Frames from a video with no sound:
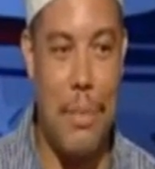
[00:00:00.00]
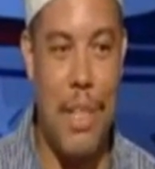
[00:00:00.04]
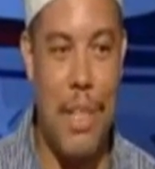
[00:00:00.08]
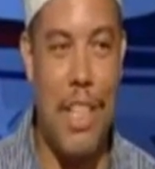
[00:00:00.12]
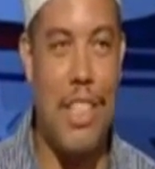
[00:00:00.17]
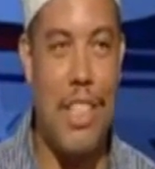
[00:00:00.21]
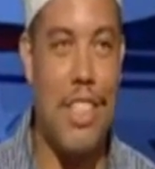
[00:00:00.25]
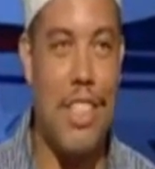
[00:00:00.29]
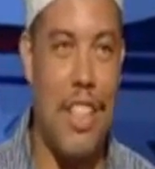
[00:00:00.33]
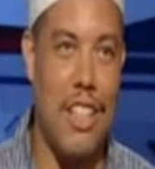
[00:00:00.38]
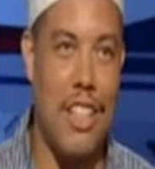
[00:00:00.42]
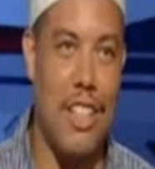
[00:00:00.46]
I
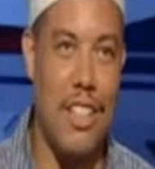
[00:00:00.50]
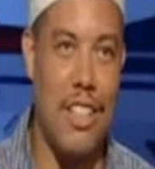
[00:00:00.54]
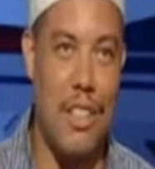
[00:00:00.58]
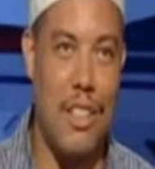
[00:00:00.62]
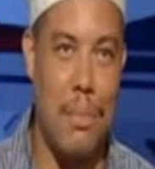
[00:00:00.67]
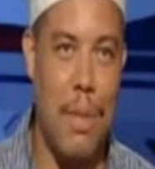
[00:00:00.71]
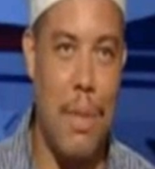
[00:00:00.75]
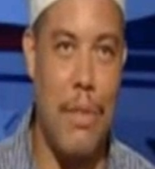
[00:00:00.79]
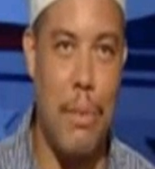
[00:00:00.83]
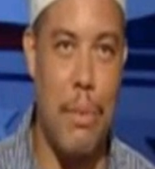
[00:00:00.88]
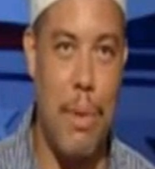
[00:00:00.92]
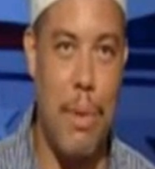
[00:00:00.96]
mean, it took
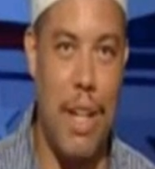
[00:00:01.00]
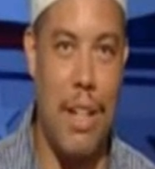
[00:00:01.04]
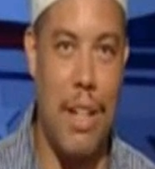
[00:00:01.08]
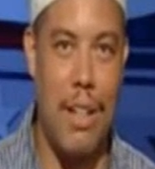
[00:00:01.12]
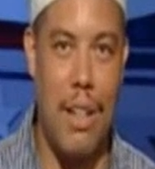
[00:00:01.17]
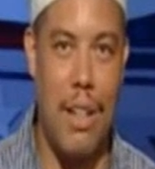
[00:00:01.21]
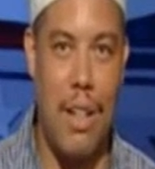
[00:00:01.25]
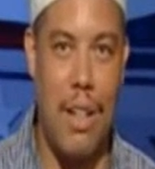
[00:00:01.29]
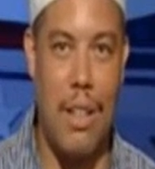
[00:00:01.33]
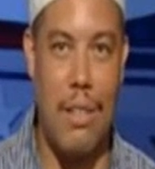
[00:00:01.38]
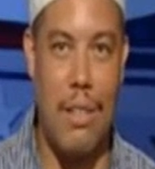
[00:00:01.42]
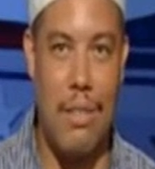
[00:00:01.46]
us maybe
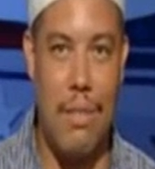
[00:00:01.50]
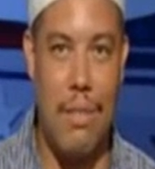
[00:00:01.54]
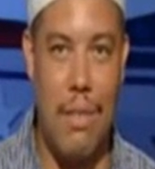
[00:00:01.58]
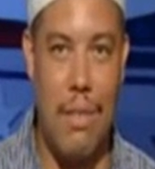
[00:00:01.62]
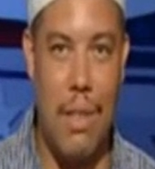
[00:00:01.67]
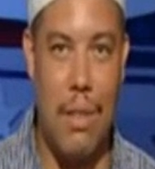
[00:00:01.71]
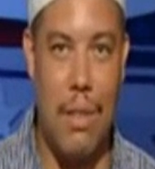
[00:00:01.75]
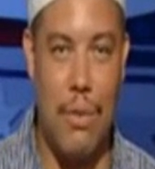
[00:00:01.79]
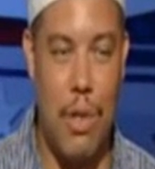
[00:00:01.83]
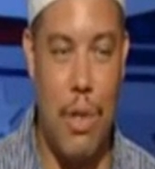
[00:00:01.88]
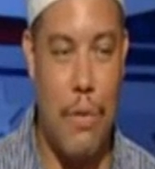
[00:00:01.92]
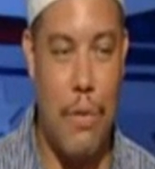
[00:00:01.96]
about uh,
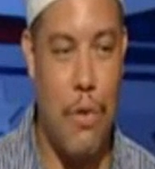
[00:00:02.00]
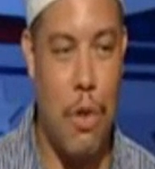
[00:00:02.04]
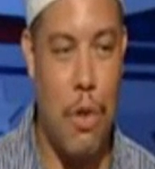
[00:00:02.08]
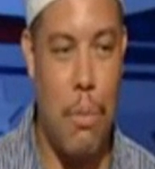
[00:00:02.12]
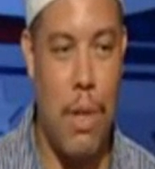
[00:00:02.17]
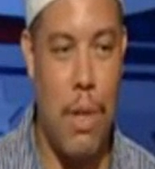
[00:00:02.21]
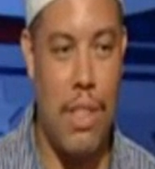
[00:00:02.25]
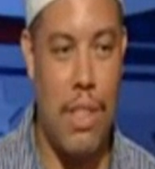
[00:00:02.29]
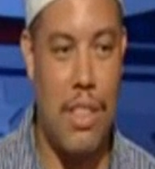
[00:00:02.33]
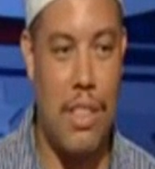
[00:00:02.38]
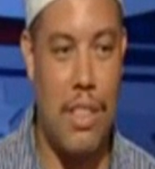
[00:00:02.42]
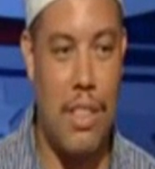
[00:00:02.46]
you know three or
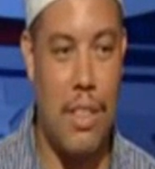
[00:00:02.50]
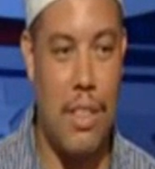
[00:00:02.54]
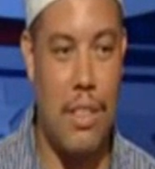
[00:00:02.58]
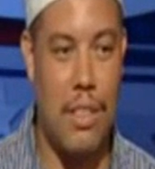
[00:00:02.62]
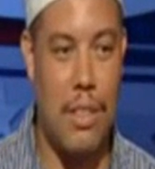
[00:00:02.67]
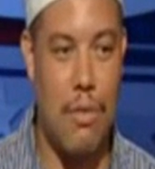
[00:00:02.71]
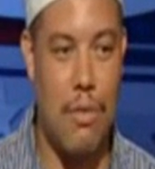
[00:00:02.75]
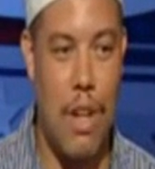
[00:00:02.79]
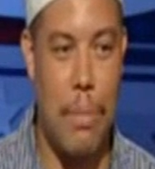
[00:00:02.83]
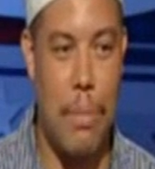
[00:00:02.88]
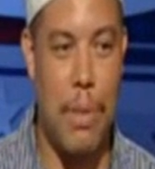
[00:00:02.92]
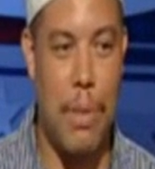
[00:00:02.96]
four months to,
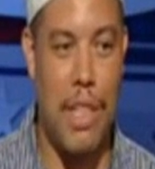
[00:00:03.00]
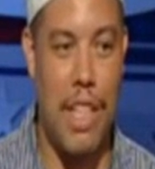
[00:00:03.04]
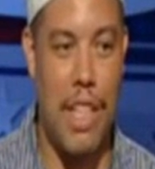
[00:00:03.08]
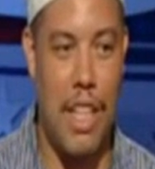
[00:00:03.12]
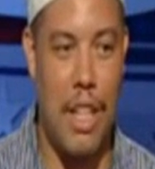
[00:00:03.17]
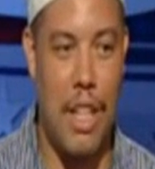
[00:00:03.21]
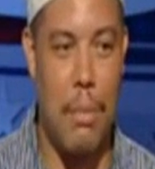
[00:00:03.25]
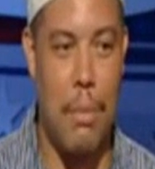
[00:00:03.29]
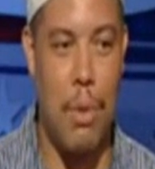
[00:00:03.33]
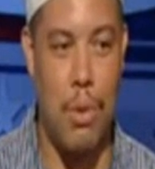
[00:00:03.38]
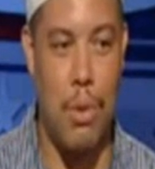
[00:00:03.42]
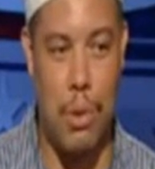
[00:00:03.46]
to
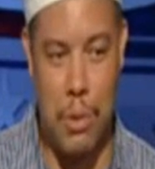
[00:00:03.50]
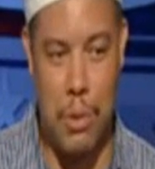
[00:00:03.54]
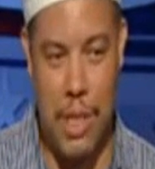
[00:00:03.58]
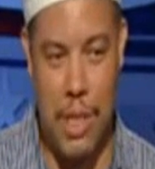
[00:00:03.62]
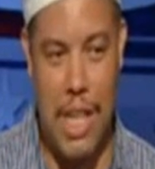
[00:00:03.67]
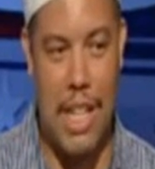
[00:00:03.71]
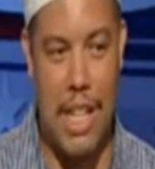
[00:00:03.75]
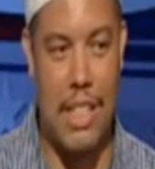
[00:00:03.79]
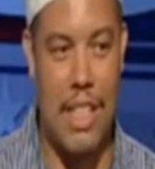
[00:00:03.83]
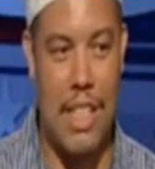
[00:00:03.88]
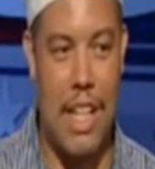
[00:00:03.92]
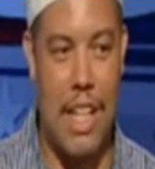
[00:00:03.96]
replicate it, but once we
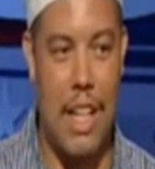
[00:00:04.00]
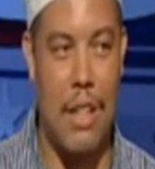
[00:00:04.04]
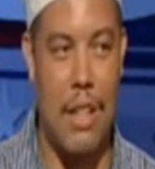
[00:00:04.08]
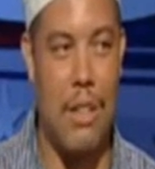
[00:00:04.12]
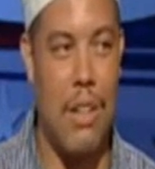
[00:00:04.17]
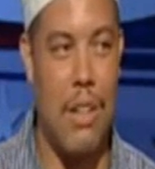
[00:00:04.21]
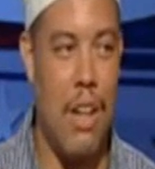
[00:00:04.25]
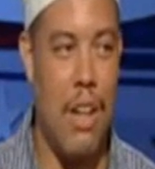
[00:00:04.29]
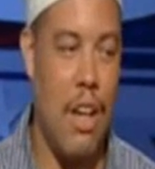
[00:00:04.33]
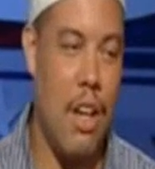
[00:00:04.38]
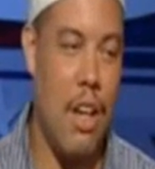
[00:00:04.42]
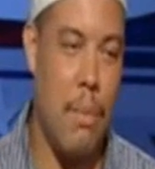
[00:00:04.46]
got it
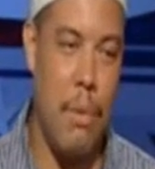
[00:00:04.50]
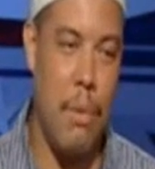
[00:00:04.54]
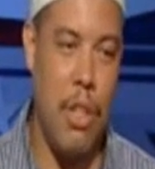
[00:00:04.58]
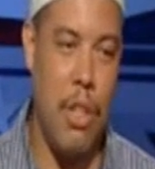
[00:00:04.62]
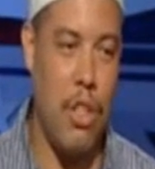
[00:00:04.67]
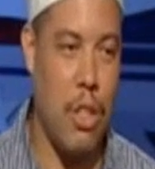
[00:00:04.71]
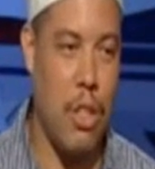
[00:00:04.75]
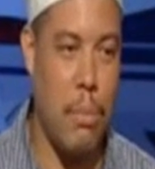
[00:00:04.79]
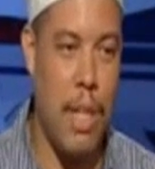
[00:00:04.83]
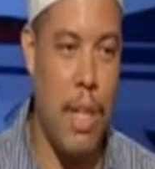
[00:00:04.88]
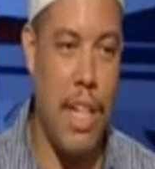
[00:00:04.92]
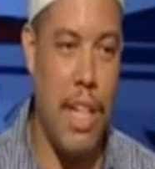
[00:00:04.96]
down, I
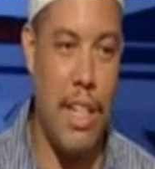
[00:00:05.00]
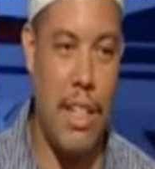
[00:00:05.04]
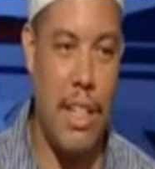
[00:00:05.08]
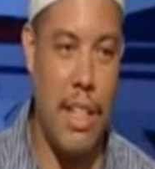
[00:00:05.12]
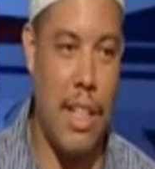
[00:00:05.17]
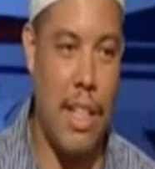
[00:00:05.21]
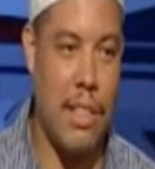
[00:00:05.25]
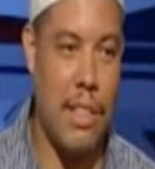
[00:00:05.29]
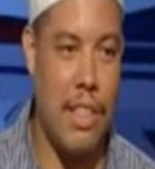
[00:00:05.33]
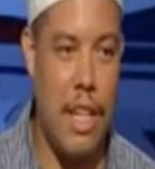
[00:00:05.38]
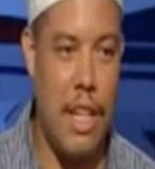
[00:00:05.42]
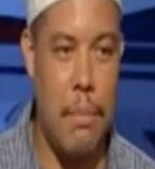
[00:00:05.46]
mean, you can make it
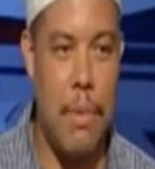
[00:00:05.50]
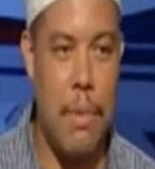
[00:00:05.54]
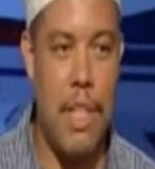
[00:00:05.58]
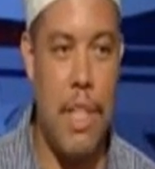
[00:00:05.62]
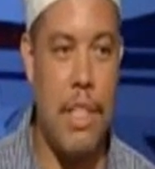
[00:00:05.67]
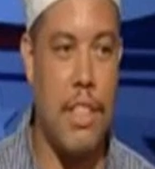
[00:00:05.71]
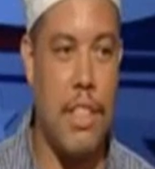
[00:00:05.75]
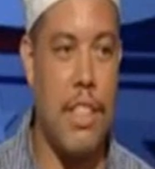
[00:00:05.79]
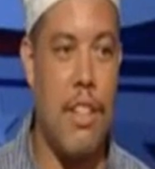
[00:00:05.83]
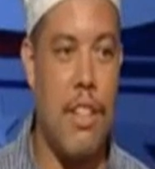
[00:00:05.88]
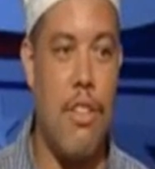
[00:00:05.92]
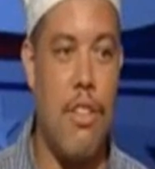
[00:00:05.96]
in like 10
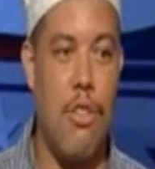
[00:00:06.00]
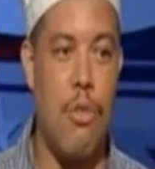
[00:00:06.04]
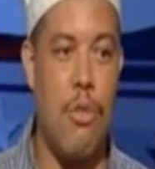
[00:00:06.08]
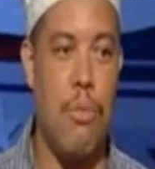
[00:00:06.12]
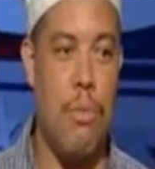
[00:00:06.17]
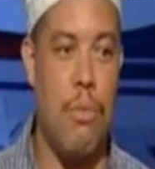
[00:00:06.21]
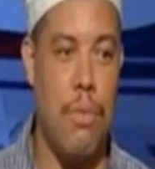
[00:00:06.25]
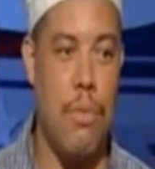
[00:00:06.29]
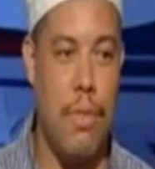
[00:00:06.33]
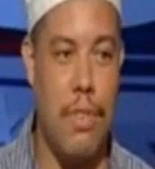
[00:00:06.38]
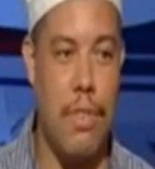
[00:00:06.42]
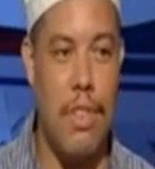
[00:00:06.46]
minutes at
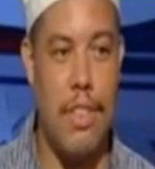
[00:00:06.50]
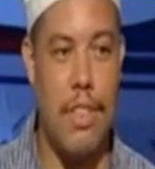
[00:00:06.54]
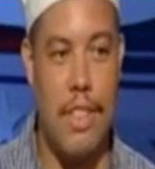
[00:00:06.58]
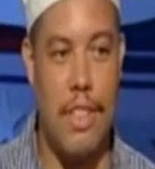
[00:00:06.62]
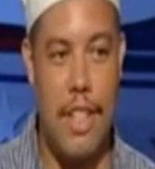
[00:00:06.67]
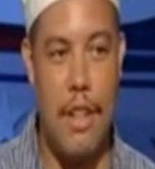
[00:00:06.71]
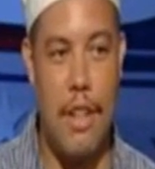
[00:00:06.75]
home. Right.